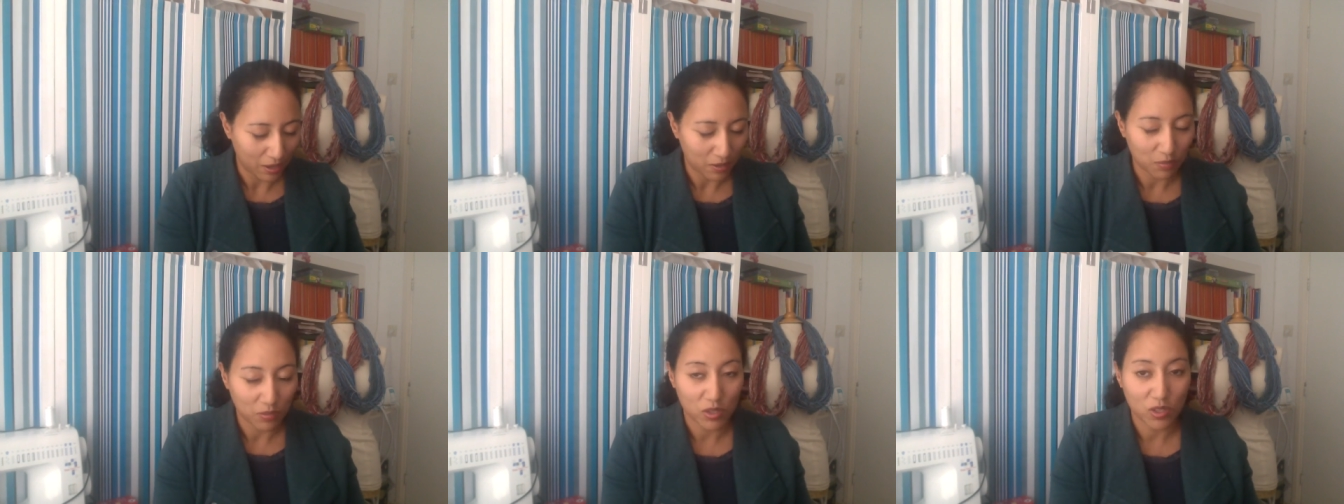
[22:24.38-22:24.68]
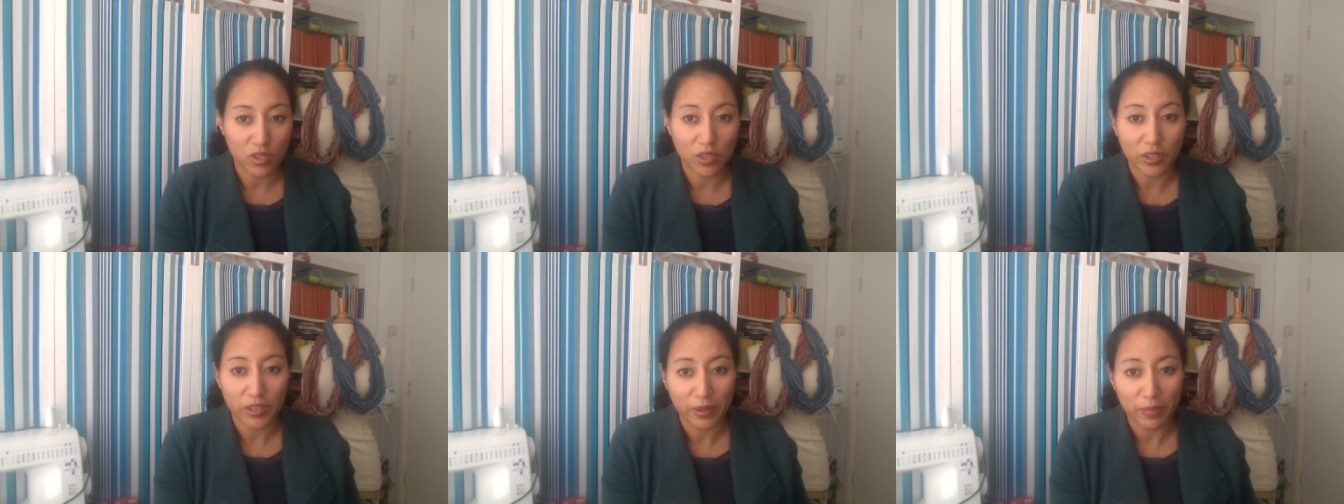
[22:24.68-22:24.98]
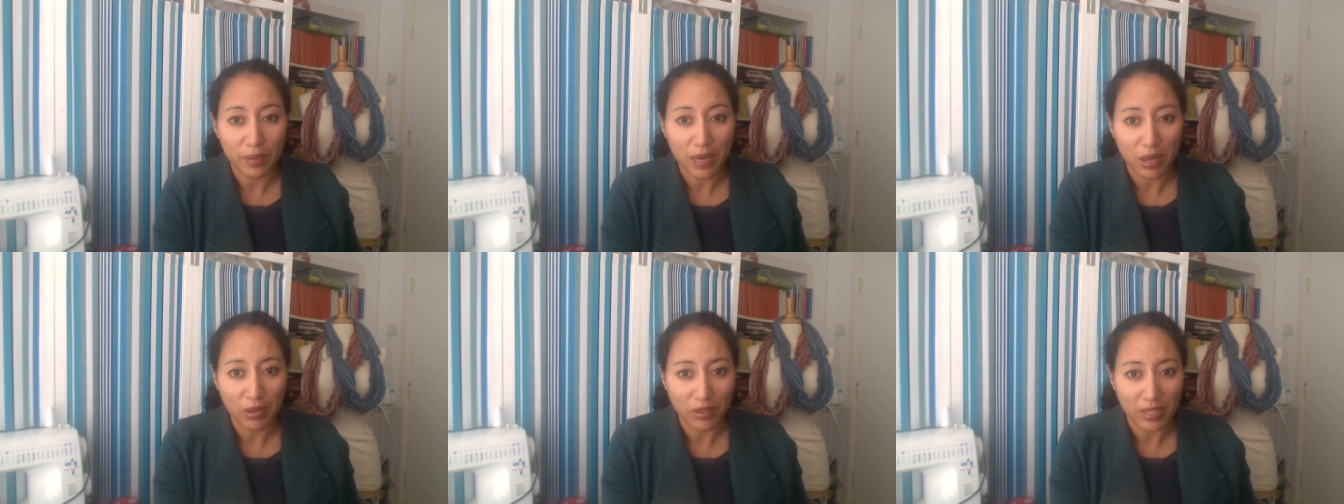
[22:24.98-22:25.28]
Sorry
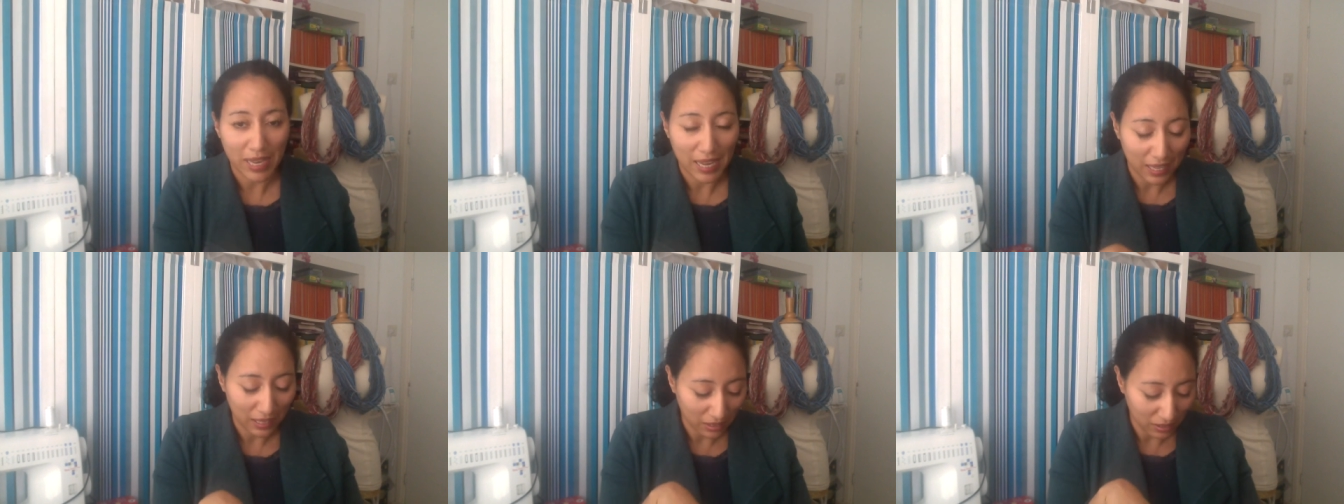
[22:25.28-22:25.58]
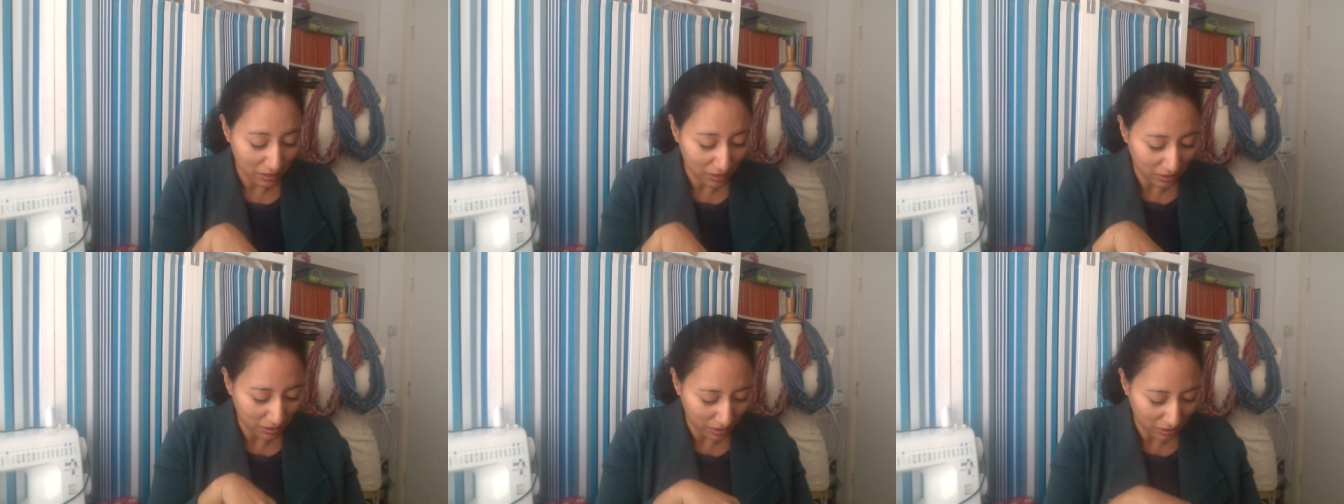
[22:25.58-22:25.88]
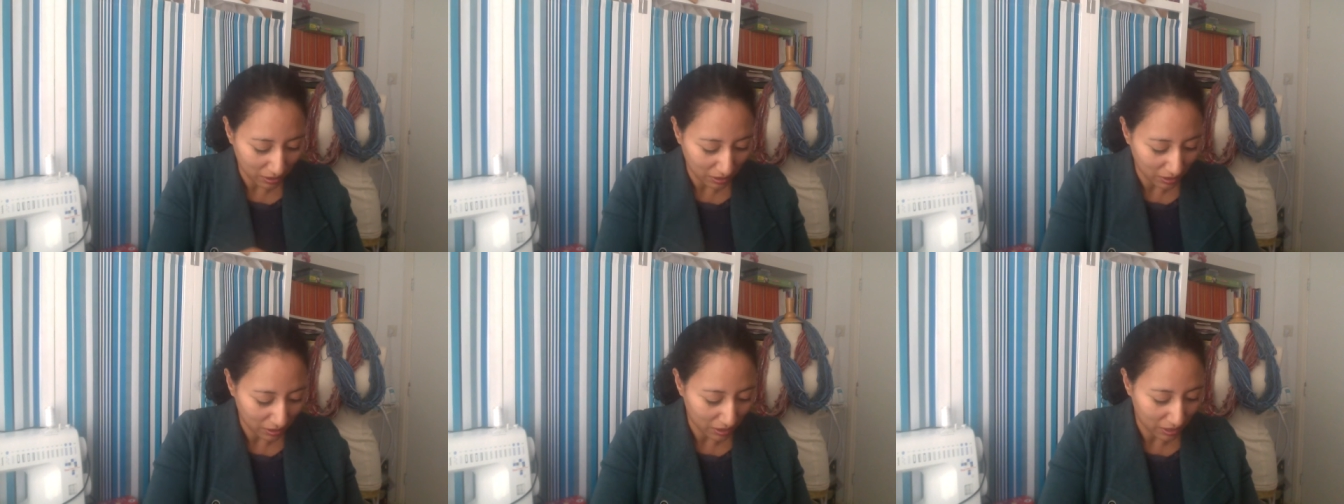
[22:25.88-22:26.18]
about that.
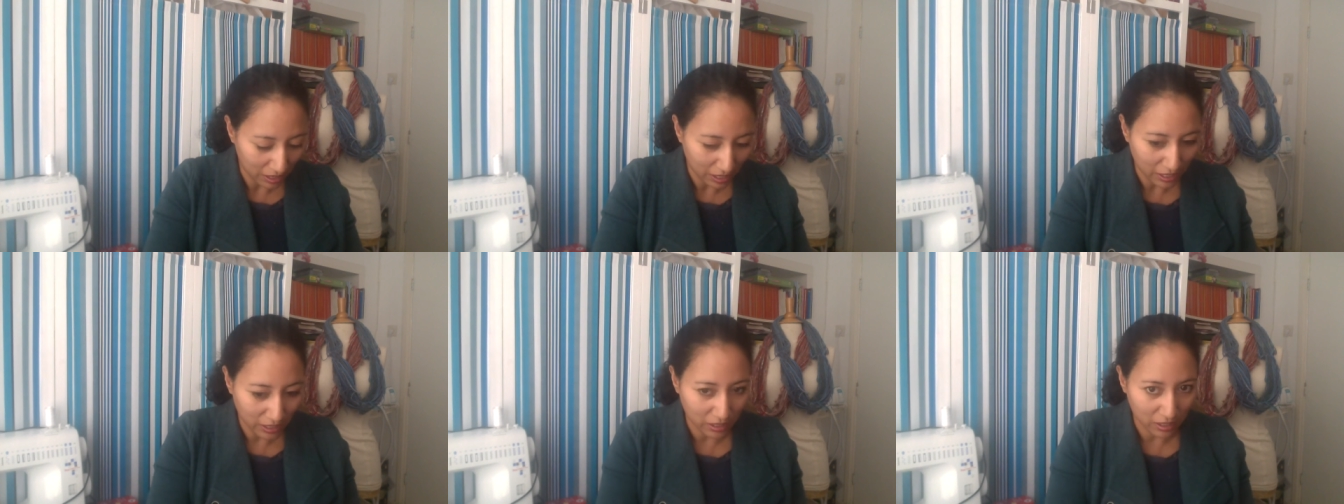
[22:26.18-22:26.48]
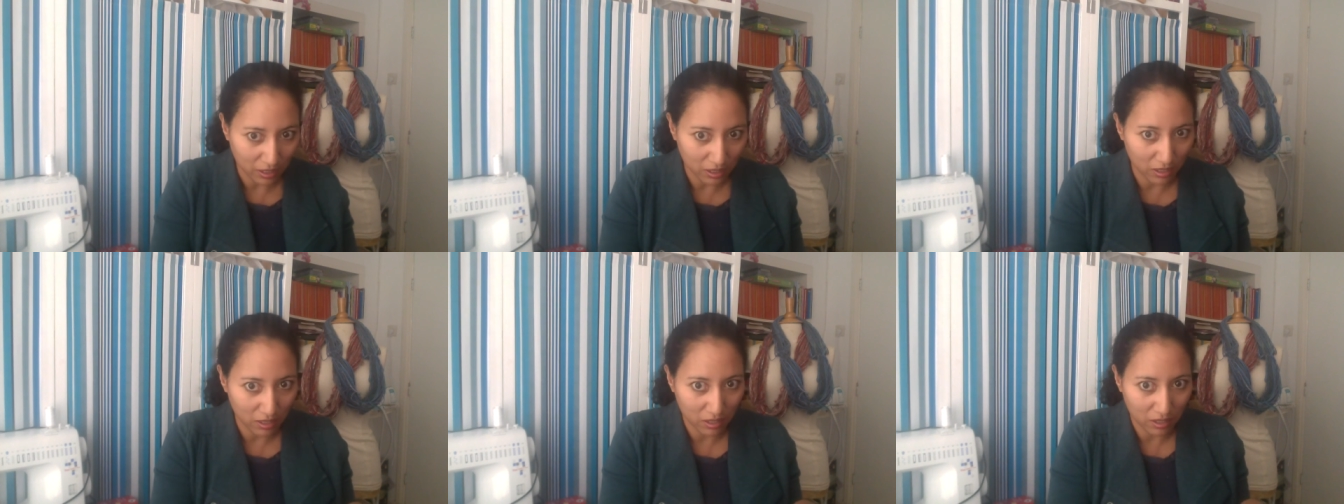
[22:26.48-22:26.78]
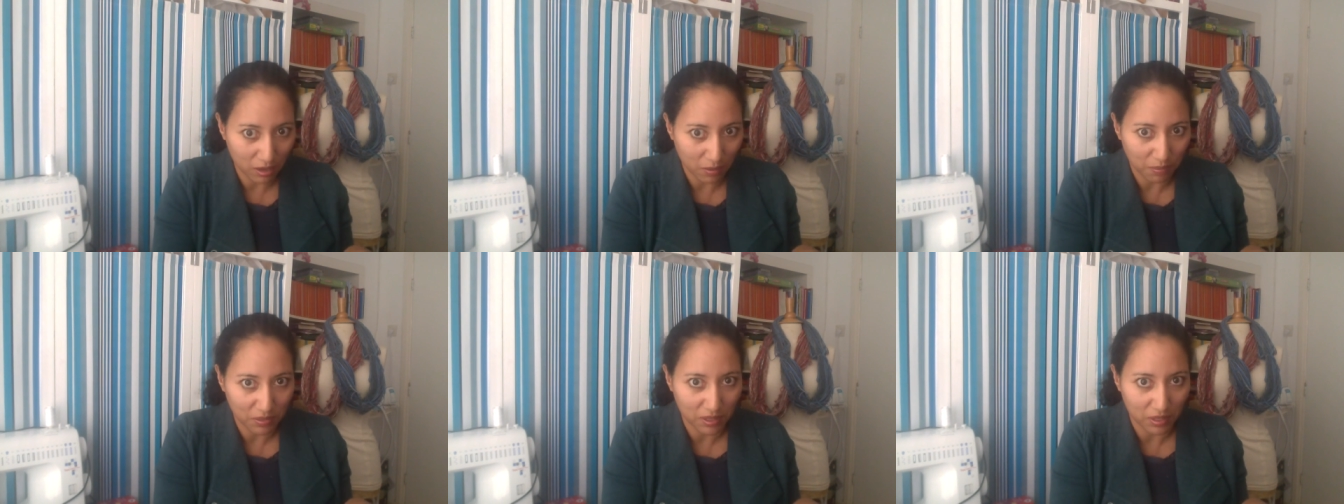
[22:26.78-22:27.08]
It just
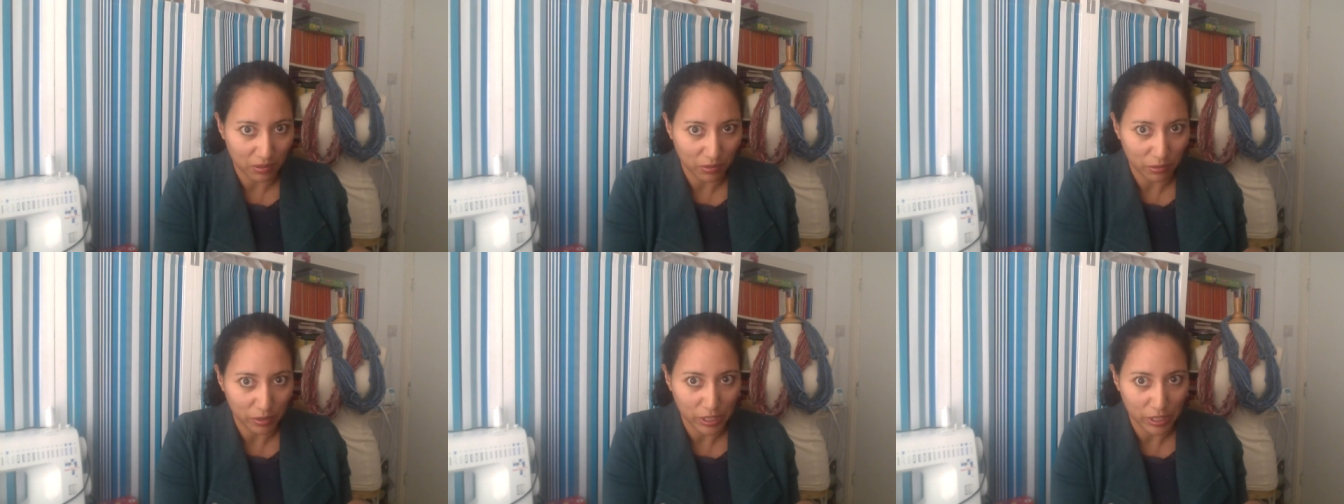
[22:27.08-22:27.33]
stopped